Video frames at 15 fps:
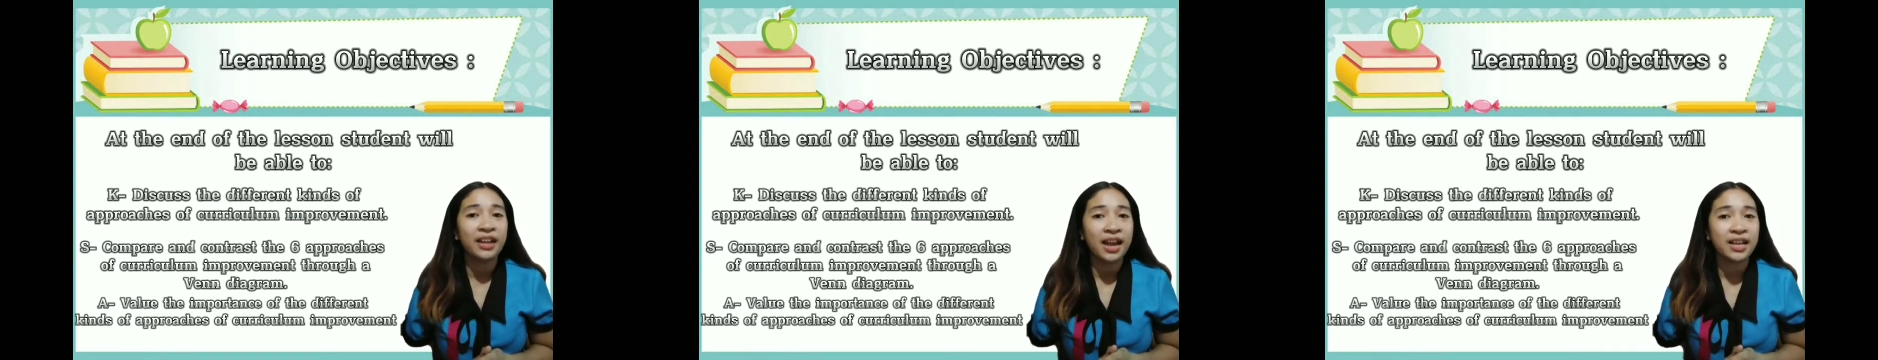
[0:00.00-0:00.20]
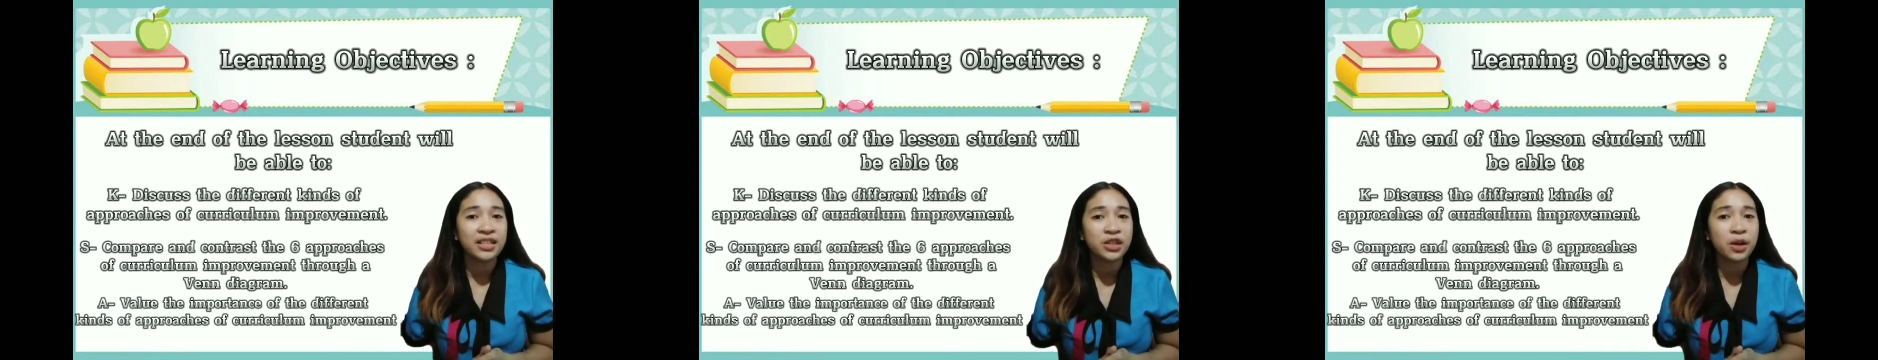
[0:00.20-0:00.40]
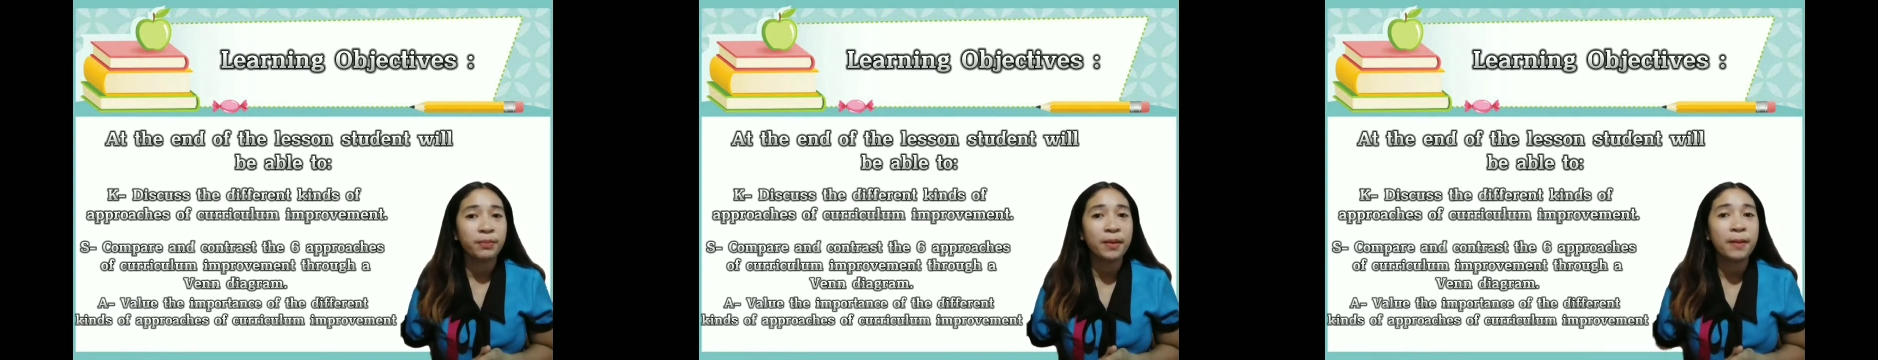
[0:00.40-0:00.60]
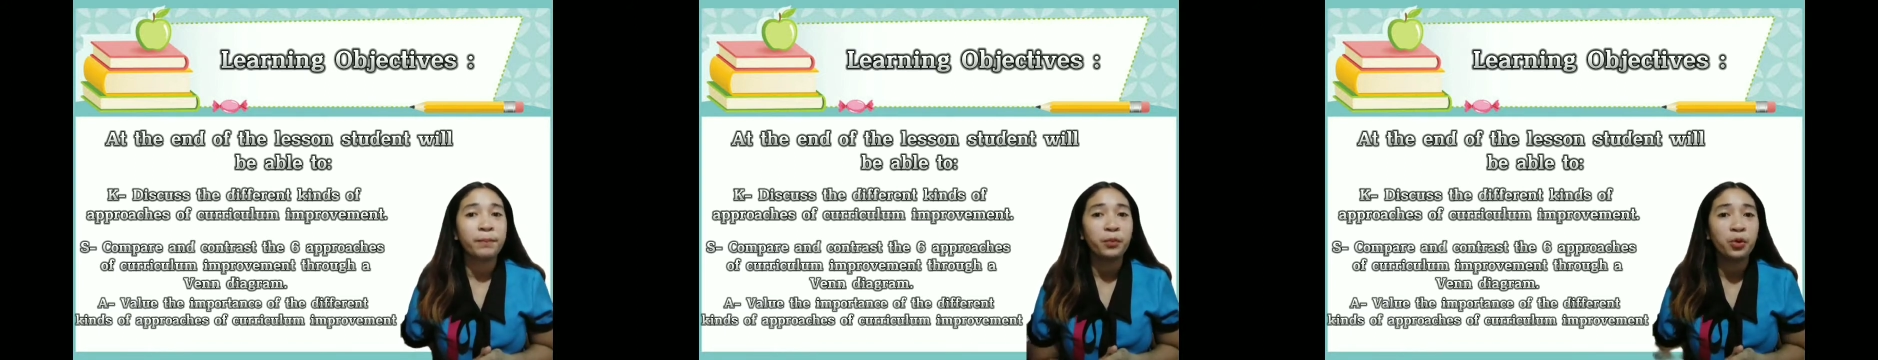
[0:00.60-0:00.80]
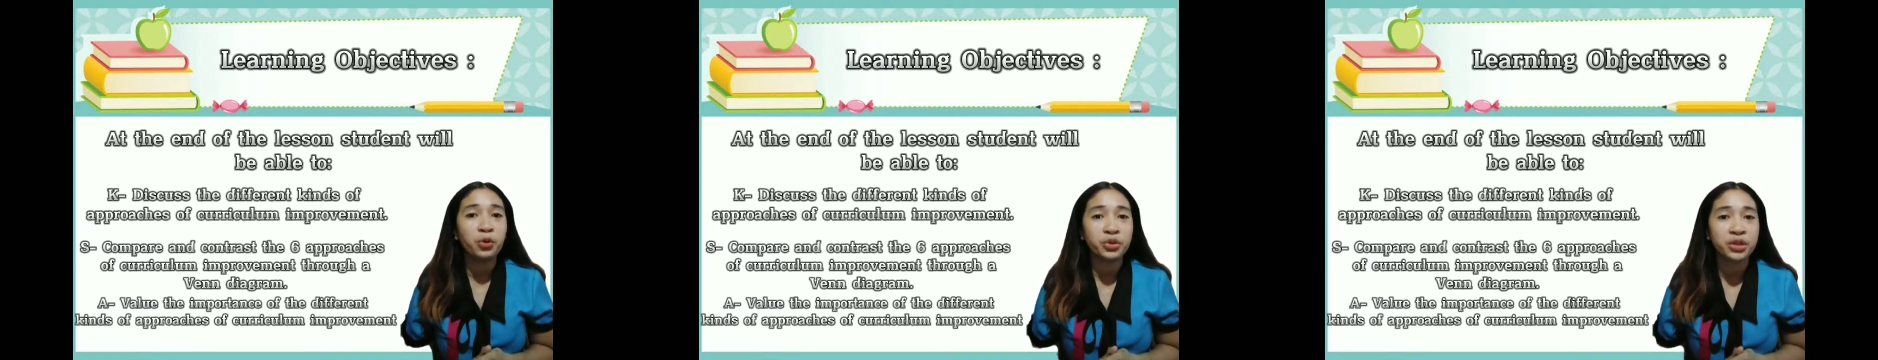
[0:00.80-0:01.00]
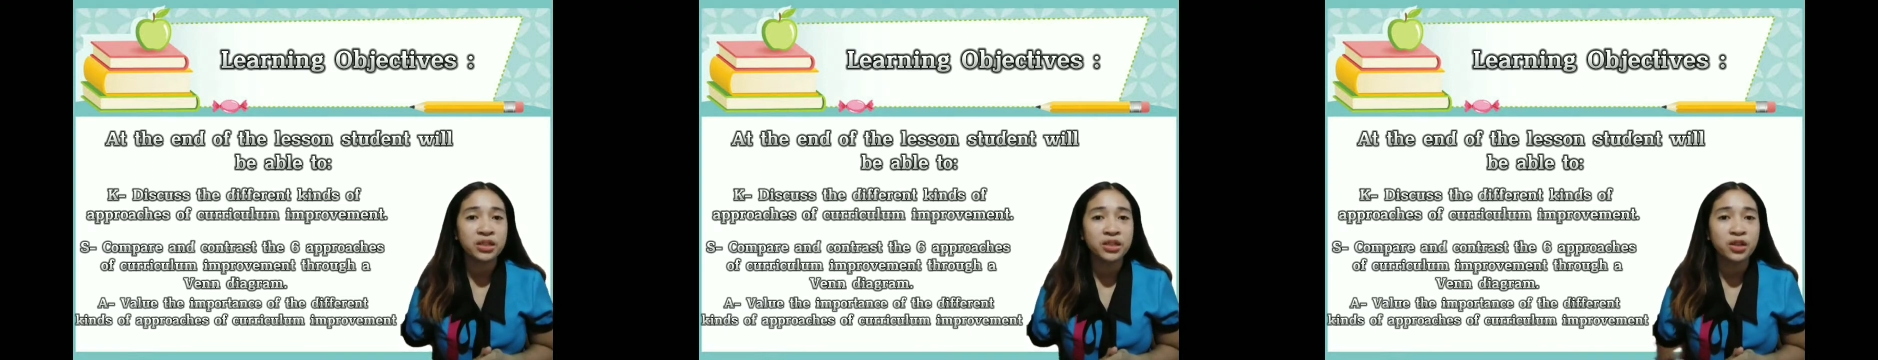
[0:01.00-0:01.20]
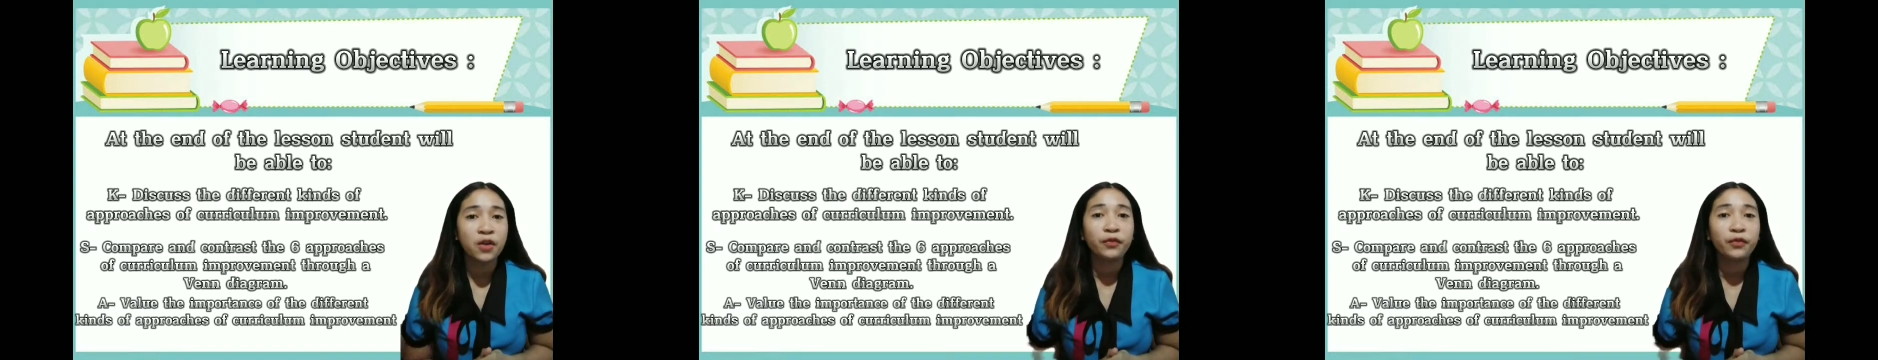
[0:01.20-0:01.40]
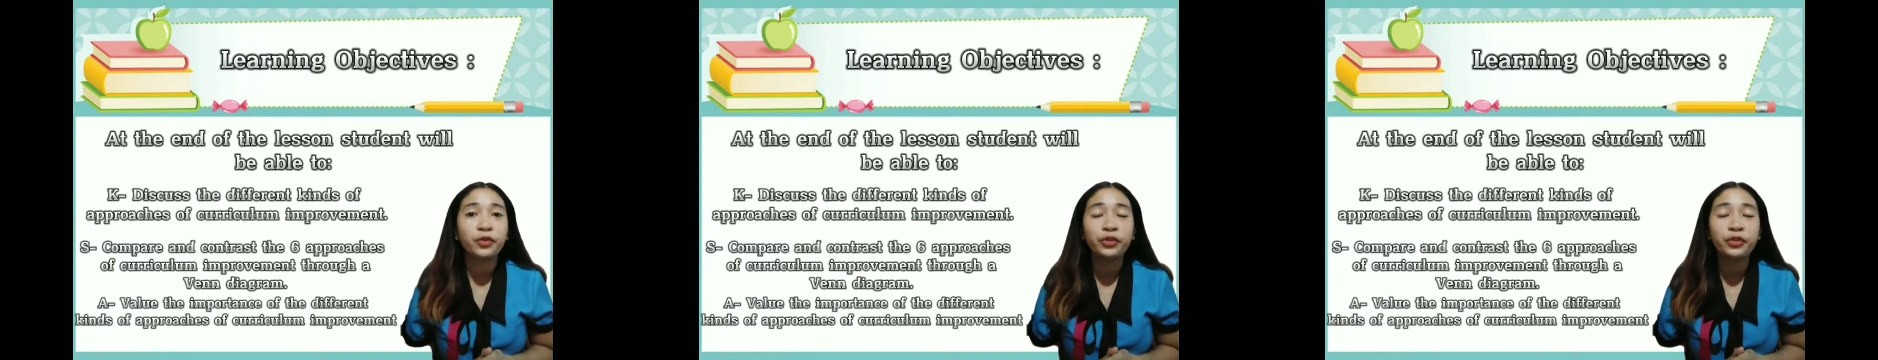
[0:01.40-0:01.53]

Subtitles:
kinds of approaches of